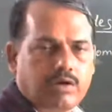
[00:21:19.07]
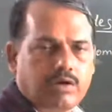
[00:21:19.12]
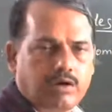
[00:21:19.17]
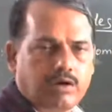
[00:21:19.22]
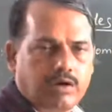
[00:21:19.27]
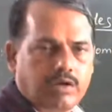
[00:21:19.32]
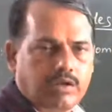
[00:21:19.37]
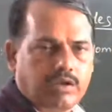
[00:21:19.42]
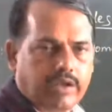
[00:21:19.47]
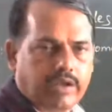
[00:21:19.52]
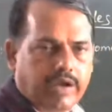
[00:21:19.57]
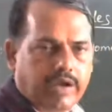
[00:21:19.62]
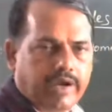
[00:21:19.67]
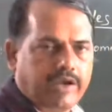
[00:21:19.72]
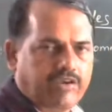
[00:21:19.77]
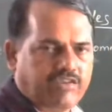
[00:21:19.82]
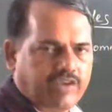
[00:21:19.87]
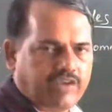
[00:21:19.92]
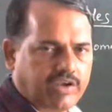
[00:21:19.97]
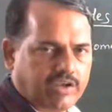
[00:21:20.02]

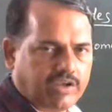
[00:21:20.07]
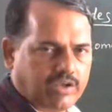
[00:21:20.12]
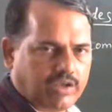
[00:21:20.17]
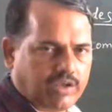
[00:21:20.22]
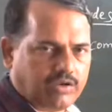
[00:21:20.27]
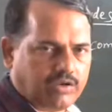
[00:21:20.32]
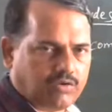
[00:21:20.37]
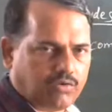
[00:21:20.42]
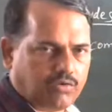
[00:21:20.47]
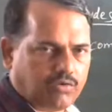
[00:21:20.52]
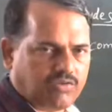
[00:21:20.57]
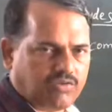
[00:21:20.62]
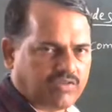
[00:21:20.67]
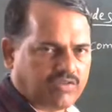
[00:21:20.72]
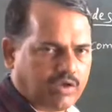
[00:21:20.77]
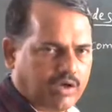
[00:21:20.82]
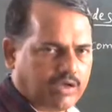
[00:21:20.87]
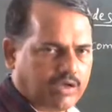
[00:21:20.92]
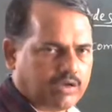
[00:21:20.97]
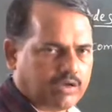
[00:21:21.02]
Aldehydes and ketones
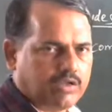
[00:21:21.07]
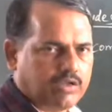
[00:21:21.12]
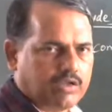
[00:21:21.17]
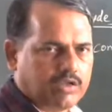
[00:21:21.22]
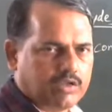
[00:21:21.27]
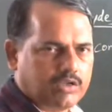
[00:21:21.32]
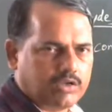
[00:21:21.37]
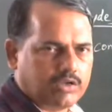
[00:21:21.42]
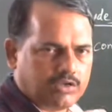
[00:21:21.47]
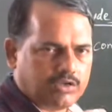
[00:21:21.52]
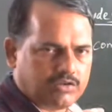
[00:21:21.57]
are